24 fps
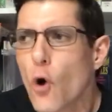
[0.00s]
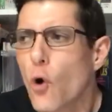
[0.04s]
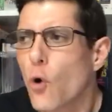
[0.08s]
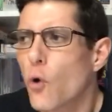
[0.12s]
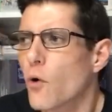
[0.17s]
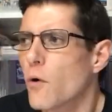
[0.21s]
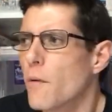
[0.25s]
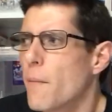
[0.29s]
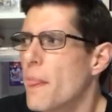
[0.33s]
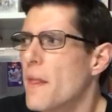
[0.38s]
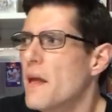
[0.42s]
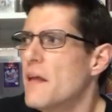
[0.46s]

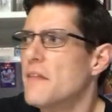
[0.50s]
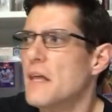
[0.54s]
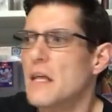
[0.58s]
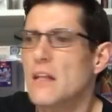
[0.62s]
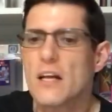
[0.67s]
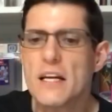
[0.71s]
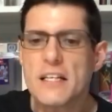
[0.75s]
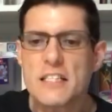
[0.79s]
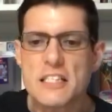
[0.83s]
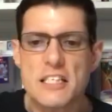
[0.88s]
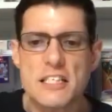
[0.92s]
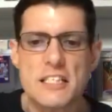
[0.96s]
or they
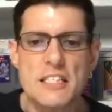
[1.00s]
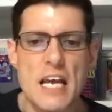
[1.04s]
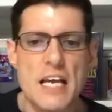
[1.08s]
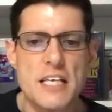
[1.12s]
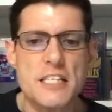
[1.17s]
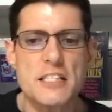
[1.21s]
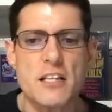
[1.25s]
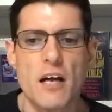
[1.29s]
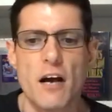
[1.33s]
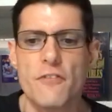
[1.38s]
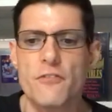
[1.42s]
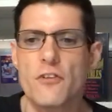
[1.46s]
like to say
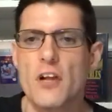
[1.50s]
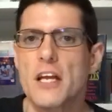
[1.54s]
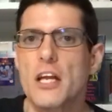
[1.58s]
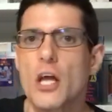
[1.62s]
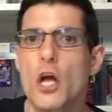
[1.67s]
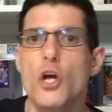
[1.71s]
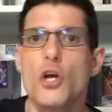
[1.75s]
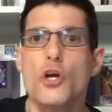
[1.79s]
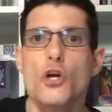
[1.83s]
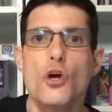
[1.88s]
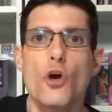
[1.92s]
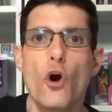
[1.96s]
stuff like,
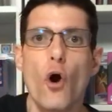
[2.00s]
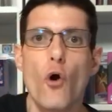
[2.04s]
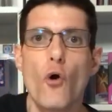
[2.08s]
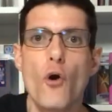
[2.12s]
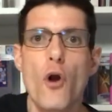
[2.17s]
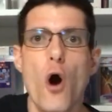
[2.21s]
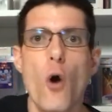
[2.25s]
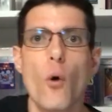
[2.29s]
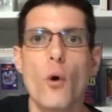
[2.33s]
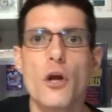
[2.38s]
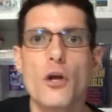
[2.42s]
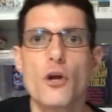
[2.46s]
you don't
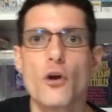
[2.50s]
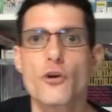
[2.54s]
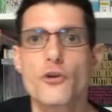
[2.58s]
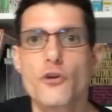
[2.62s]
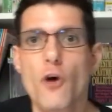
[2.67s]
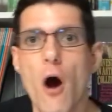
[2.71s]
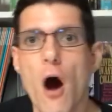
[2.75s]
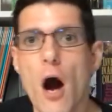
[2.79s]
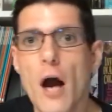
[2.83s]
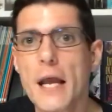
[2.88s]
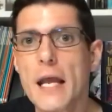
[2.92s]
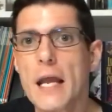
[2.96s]
know what you're
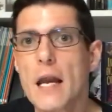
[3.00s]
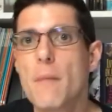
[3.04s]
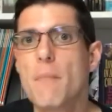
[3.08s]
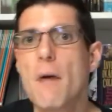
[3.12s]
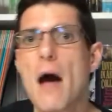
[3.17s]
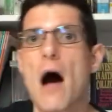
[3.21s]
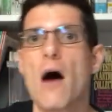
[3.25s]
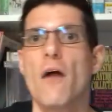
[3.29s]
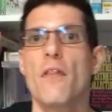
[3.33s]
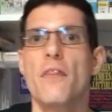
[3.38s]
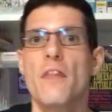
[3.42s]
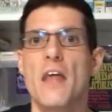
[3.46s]
talking
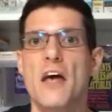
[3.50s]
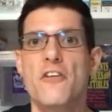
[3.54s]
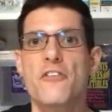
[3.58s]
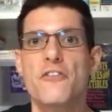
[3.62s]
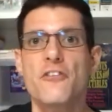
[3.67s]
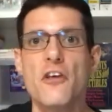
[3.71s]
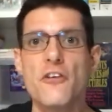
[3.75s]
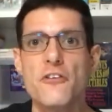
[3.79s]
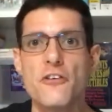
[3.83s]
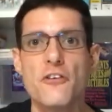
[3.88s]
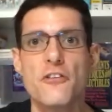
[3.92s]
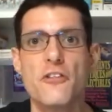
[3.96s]
about in this.
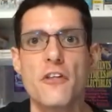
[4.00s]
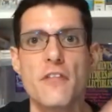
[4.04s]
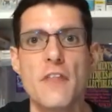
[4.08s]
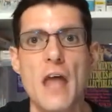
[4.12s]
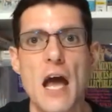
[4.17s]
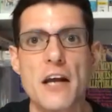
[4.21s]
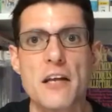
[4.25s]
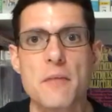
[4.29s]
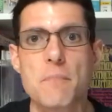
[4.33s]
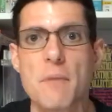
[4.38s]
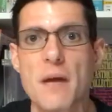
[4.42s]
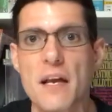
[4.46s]
This is the
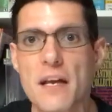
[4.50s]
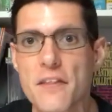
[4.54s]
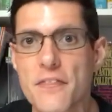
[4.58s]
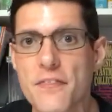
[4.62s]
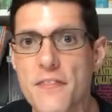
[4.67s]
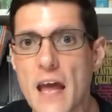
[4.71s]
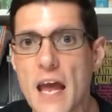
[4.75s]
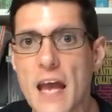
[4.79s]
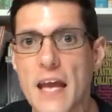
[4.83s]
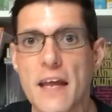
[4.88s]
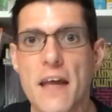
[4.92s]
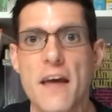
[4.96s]
next big
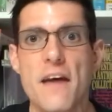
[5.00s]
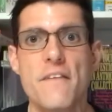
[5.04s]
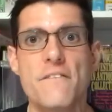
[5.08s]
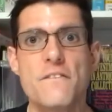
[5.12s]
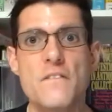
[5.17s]
thing.